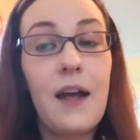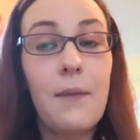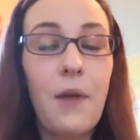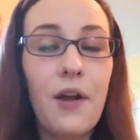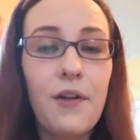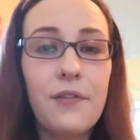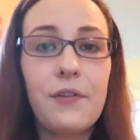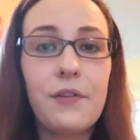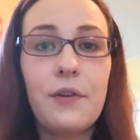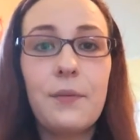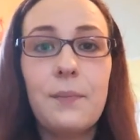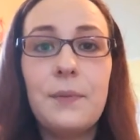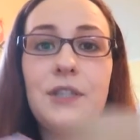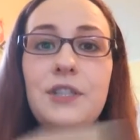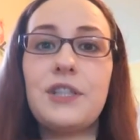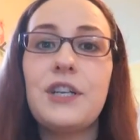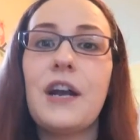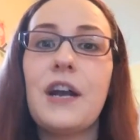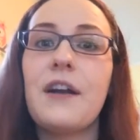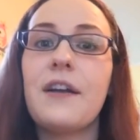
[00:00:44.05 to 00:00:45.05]
I'm also going to be
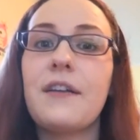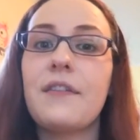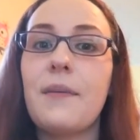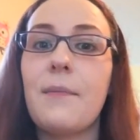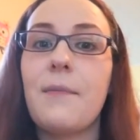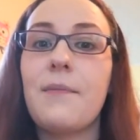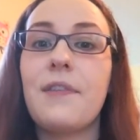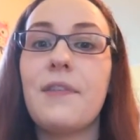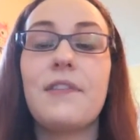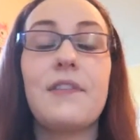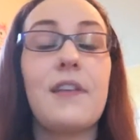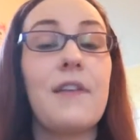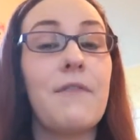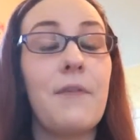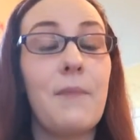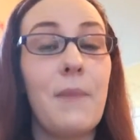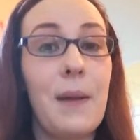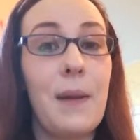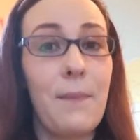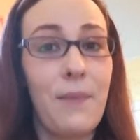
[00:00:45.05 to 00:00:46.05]
sharing some of the stuff
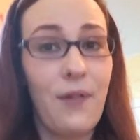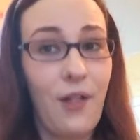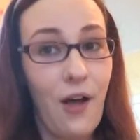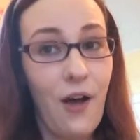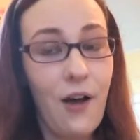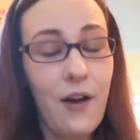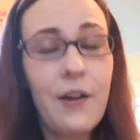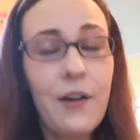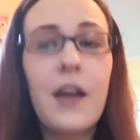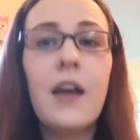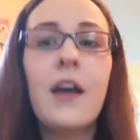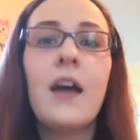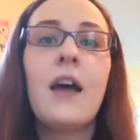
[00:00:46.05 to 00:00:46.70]
on my blog